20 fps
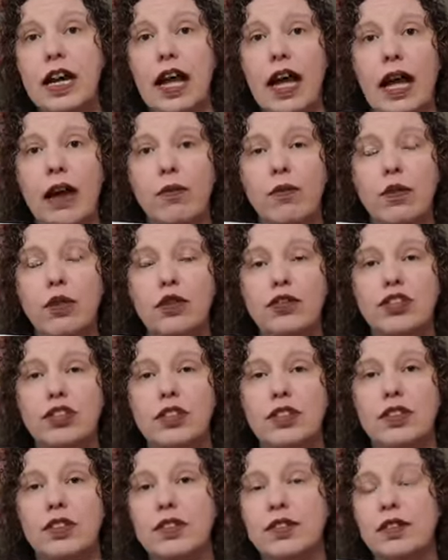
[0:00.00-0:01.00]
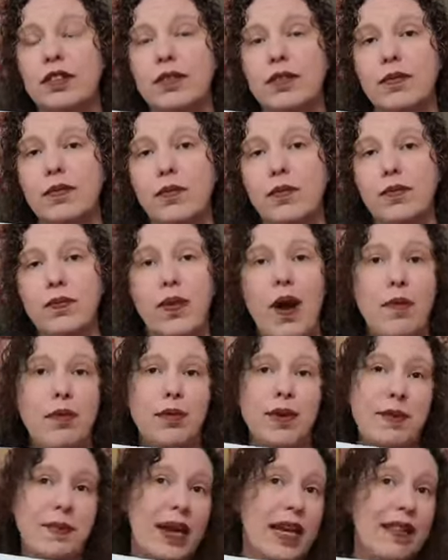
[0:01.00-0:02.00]
and we'll just
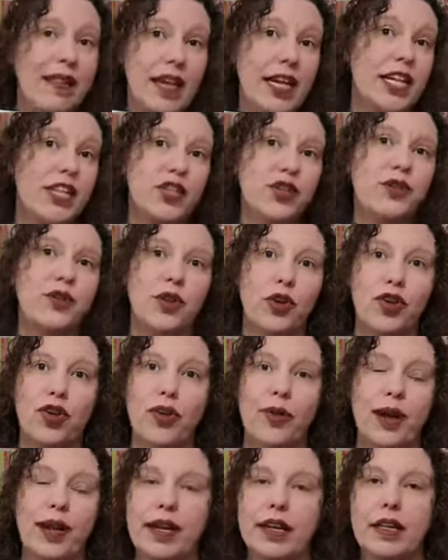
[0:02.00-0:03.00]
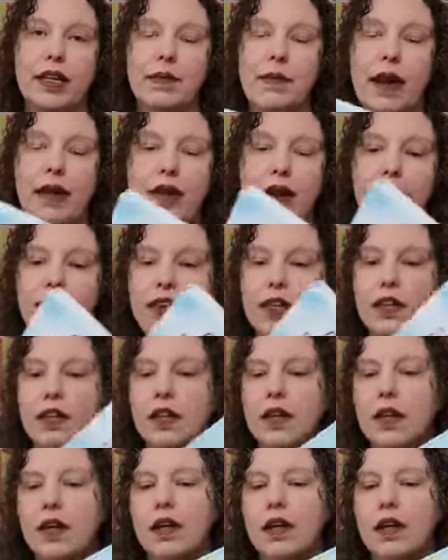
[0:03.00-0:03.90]
probably make like a two-year curriculum out of it.